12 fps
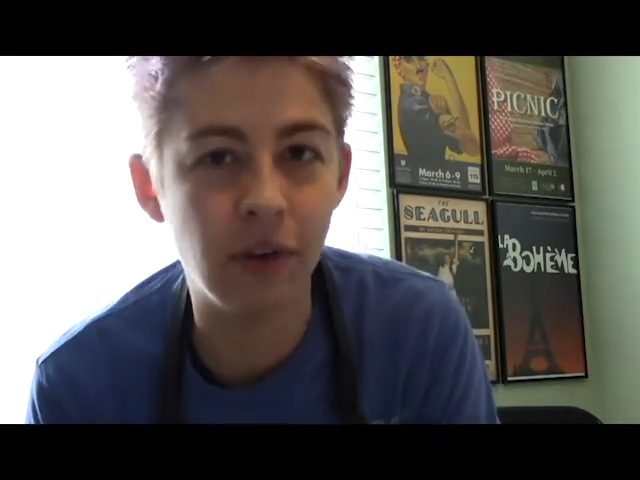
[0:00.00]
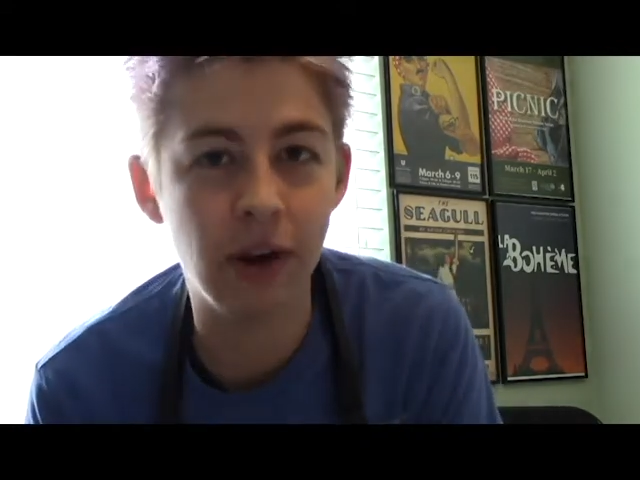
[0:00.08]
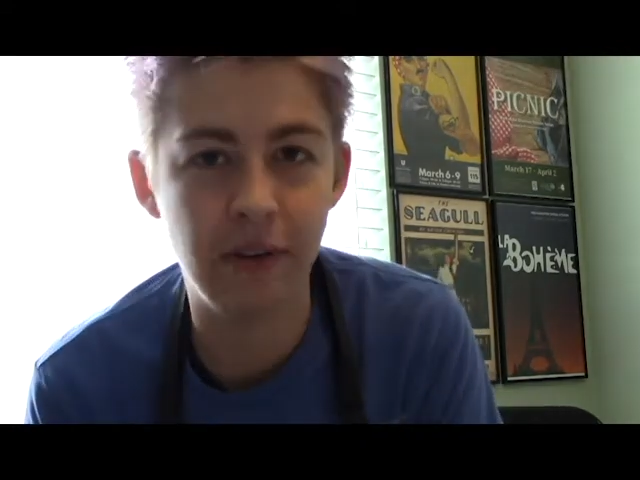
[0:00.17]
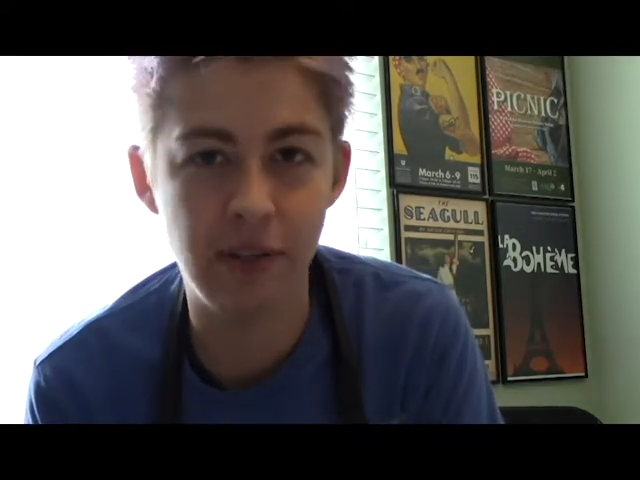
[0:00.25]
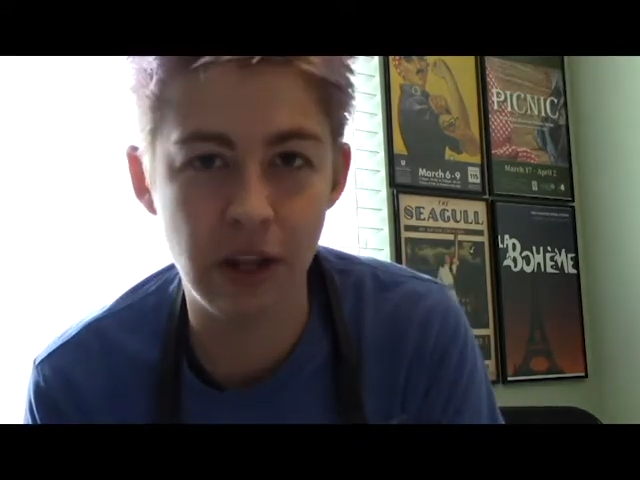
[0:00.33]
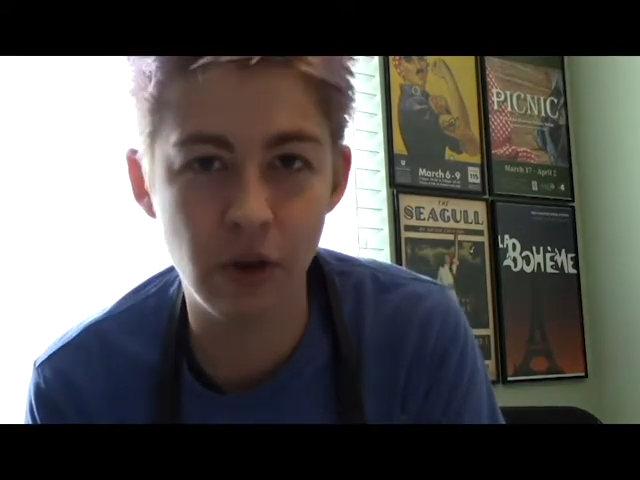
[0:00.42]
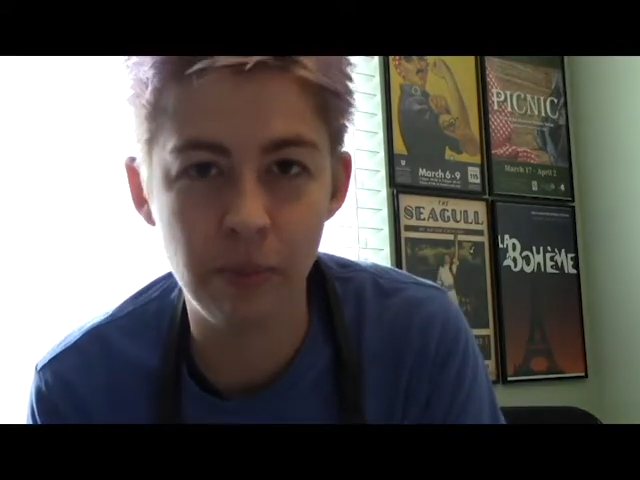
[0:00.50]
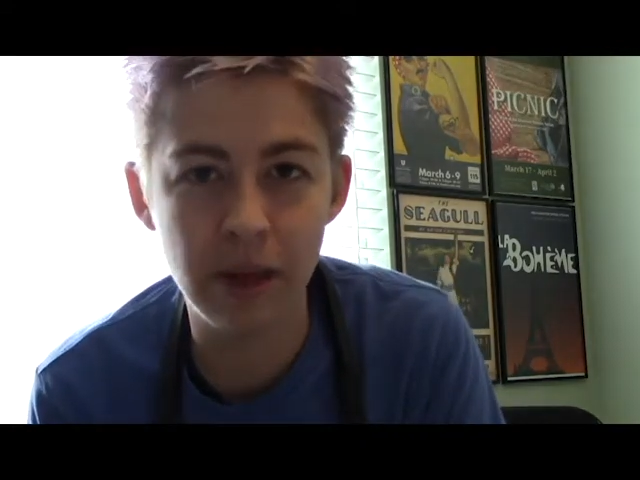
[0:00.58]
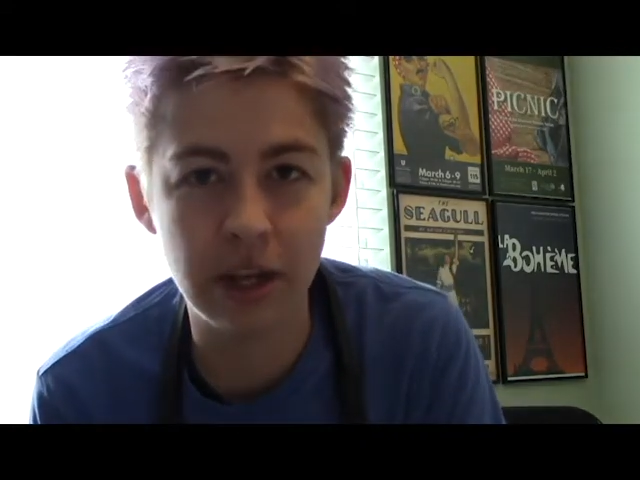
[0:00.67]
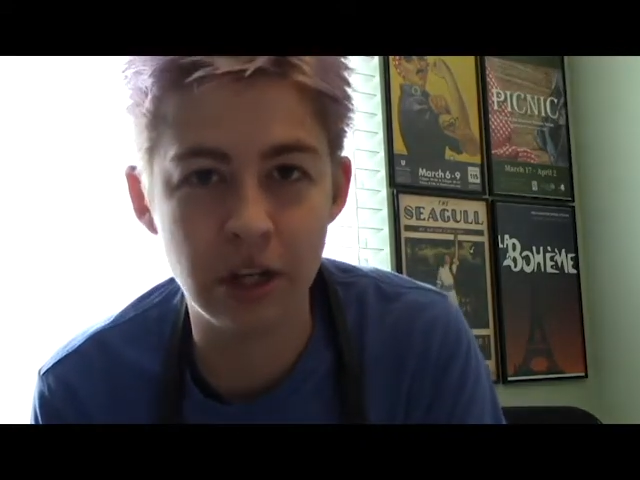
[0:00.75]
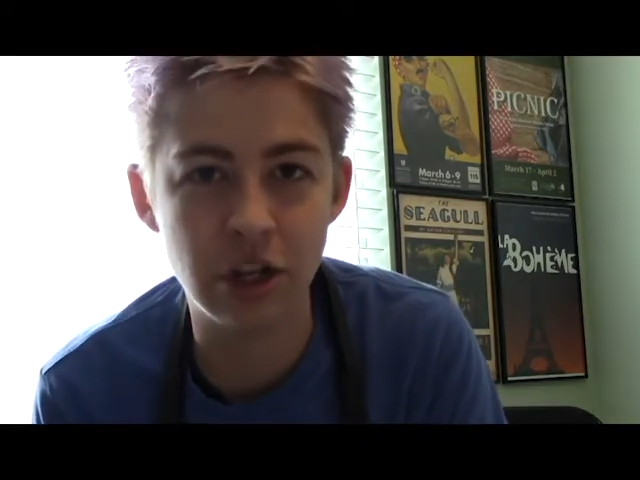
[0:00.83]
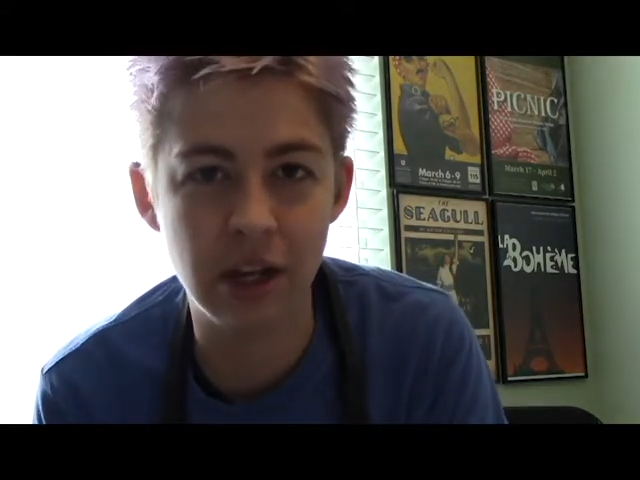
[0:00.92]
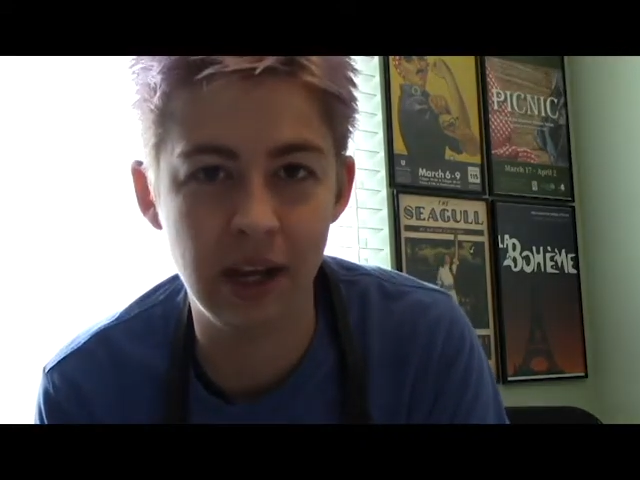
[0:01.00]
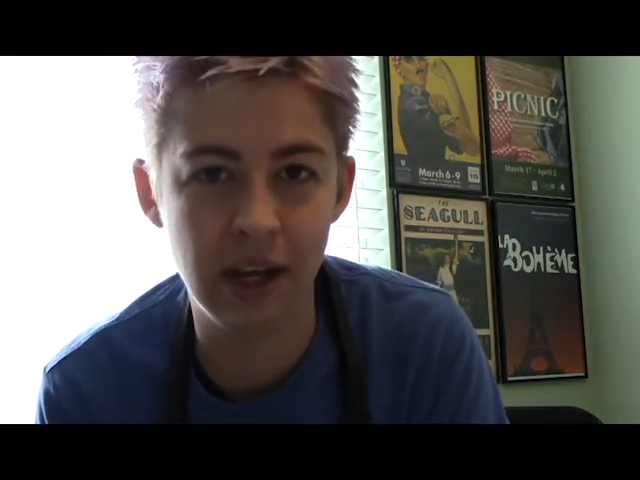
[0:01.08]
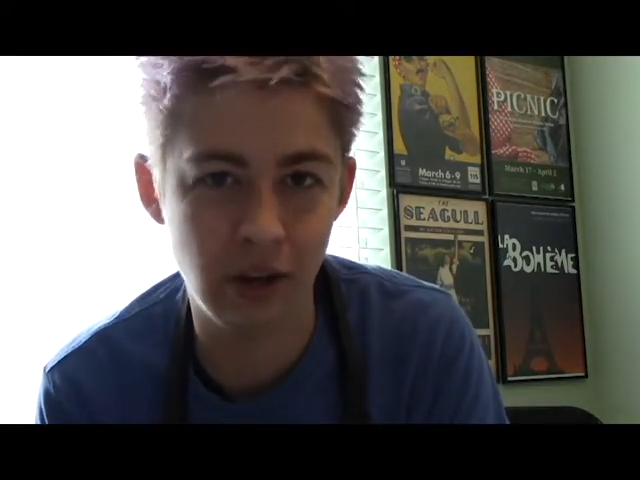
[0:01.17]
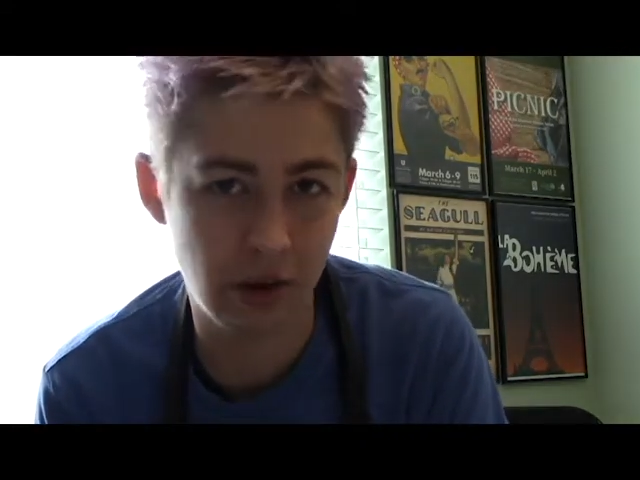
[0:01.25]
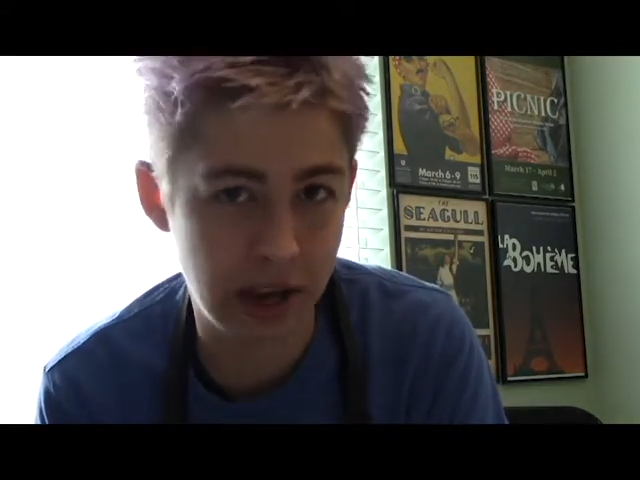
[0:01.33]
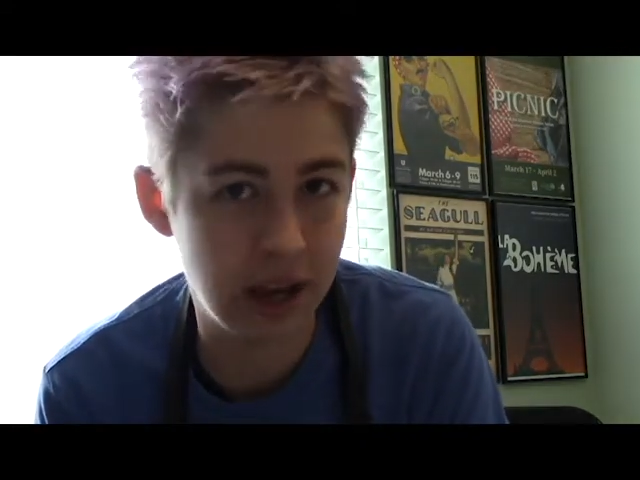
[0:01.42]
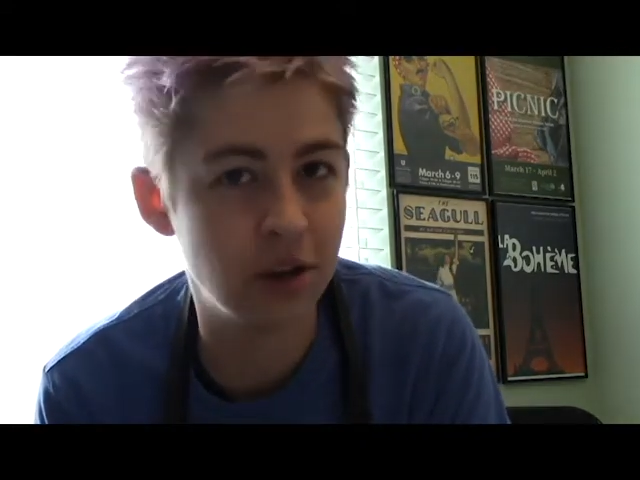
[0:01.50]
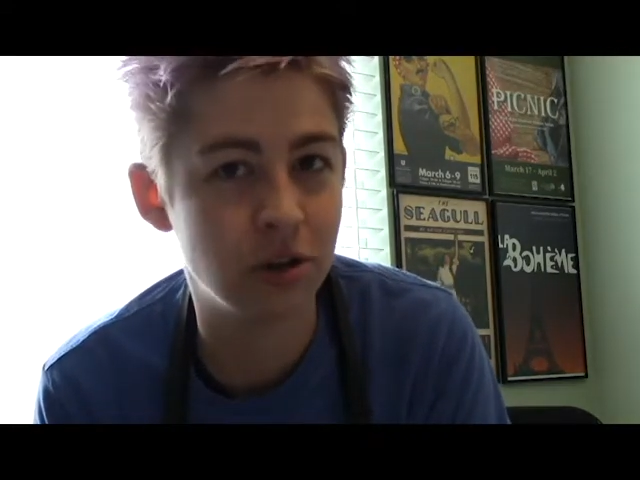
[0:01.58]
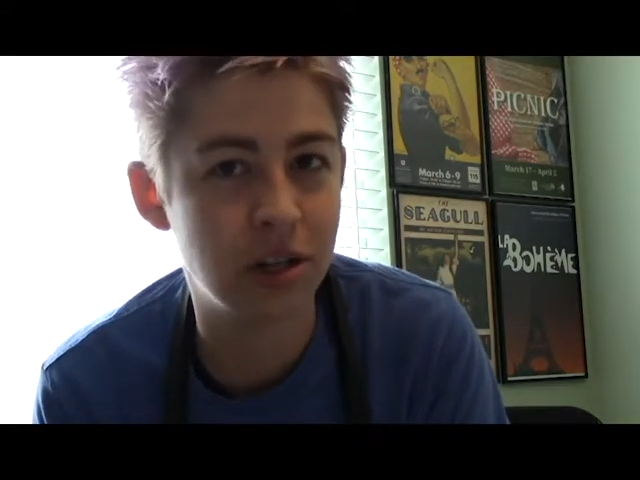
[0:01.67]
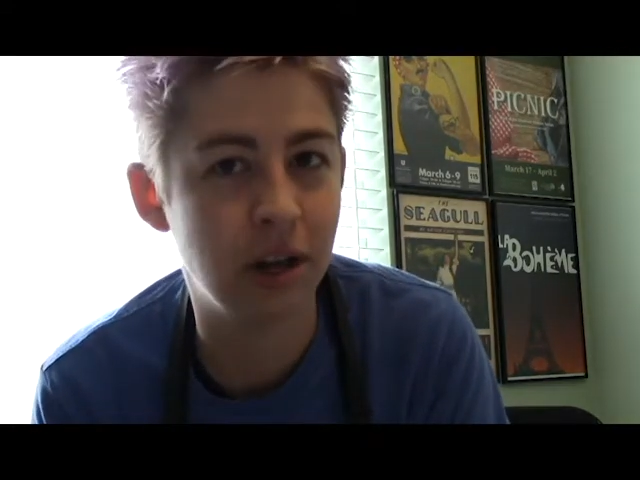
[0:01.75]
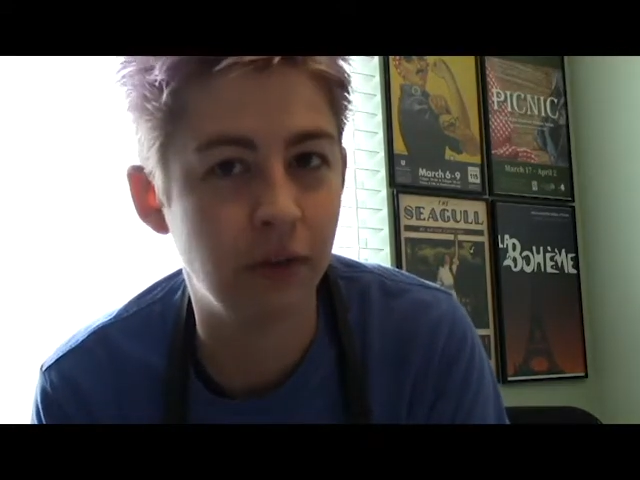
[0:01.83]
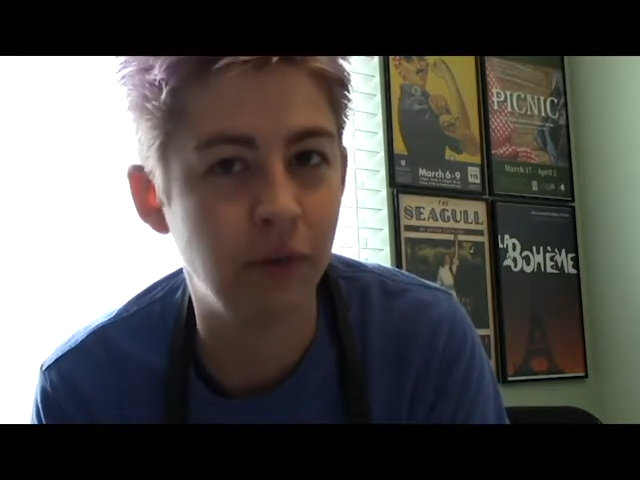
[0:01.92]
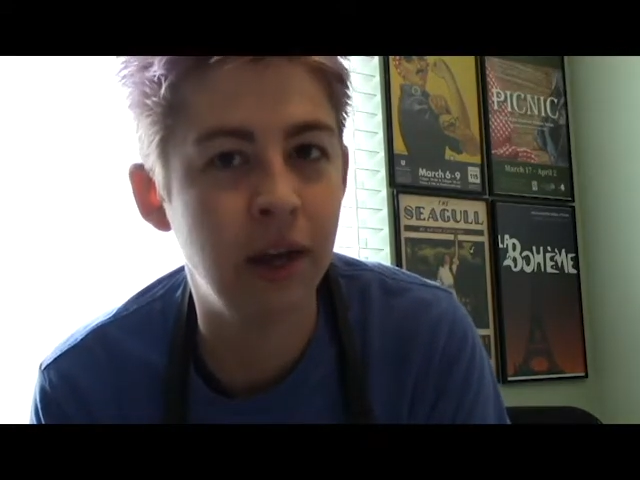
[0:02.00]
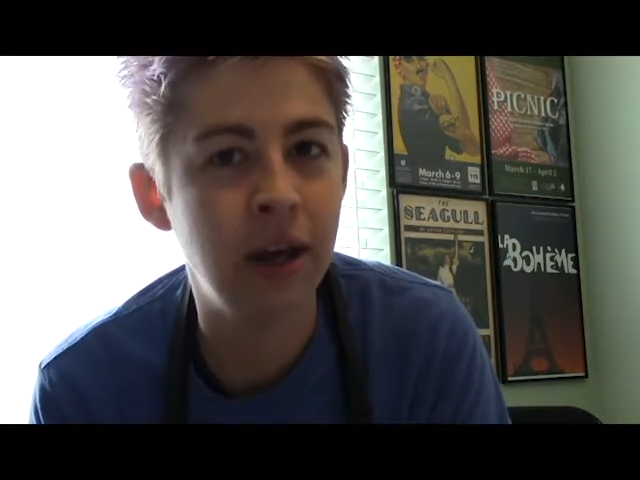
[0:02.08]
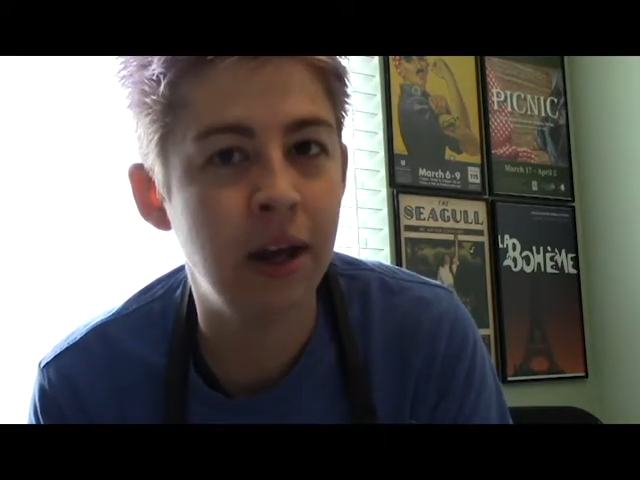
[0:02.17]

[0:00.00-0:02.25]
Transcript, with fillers: and then you'll be itchy and you'll hate yourself,